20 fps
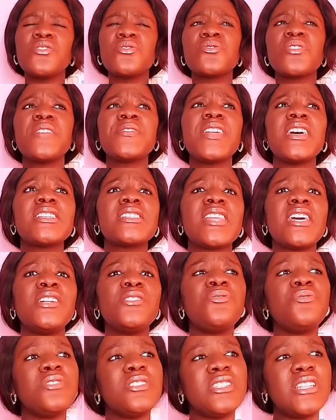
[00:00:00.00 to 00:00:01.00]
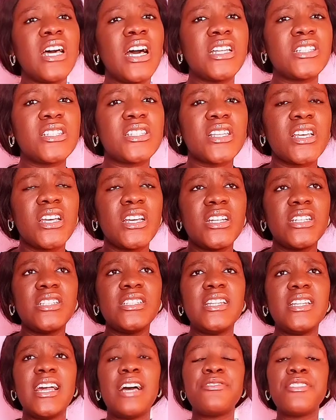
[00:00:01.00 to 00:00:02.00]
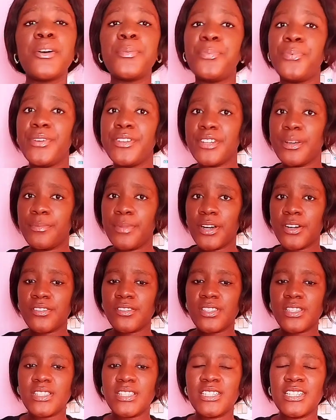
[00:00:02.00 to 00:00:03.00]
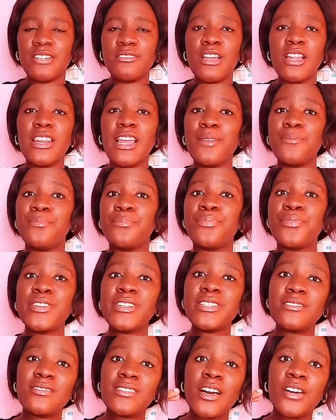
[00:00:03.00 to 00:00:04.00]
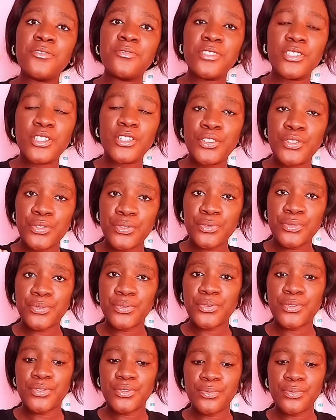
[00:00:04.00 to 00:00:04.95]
So after I started doing that, then after praying about it, then I now like break down the issues,